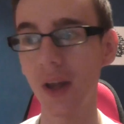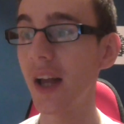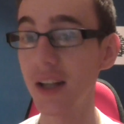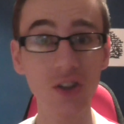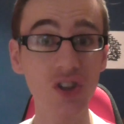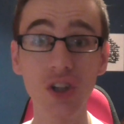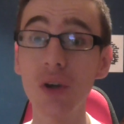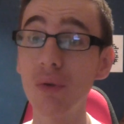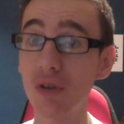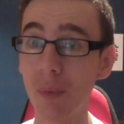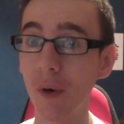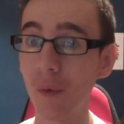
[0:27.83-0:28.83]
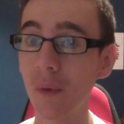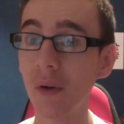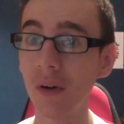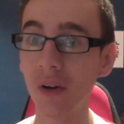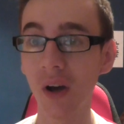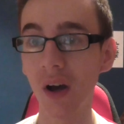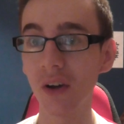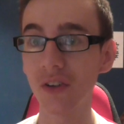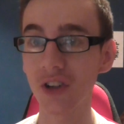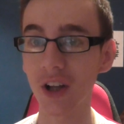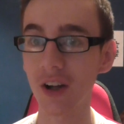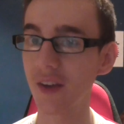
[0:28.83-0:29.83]
inexcusable,
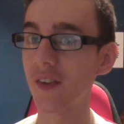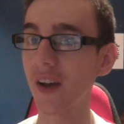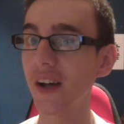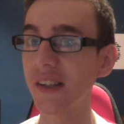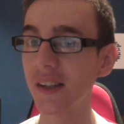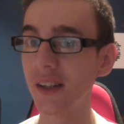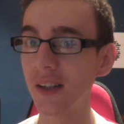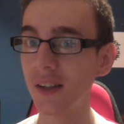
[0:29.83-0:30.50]
shall I say.